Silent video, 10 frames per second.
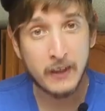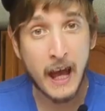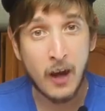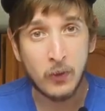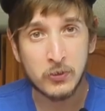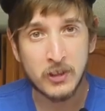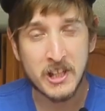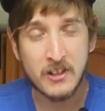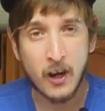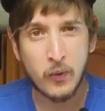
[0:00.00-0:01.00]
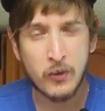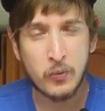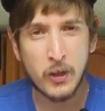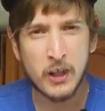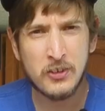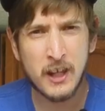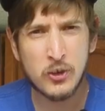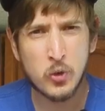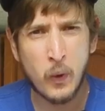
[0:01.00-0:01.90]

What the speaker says: Now, to start with, we're going to take